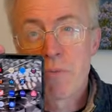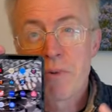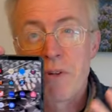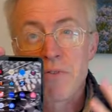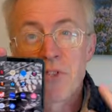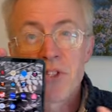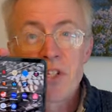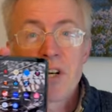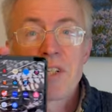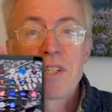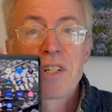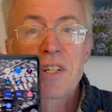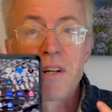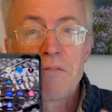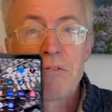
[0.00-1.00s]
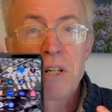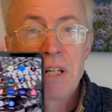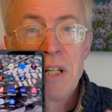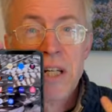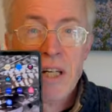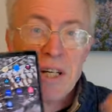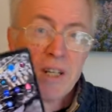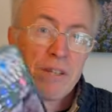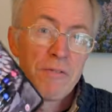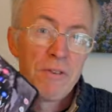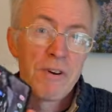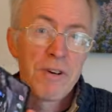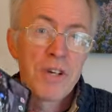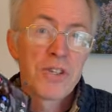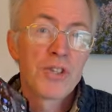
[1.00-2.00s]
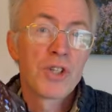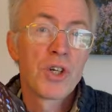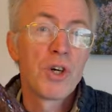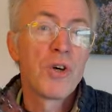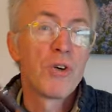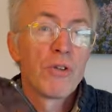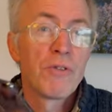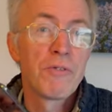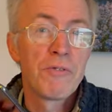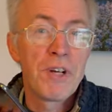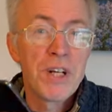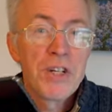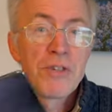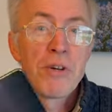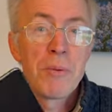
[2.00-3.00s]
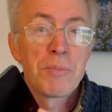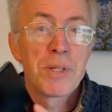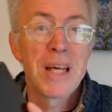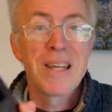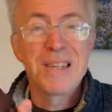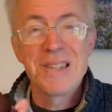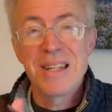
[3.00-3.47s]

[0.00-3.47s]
and I've started covering the various Google feature updates,